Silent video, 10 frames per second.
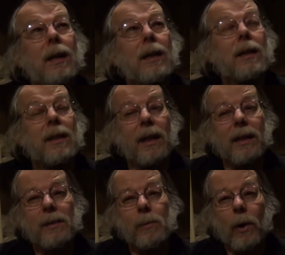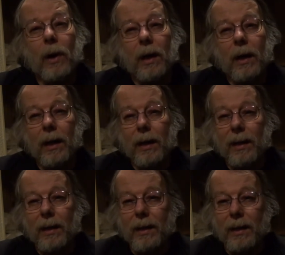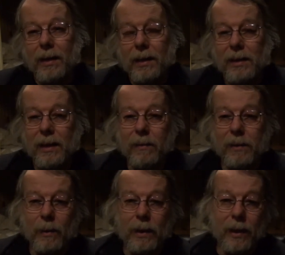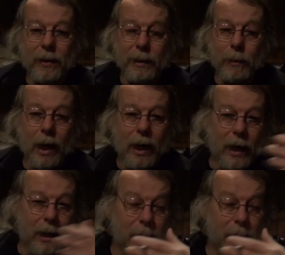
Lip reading: to sell us more of the stuff that we already buy.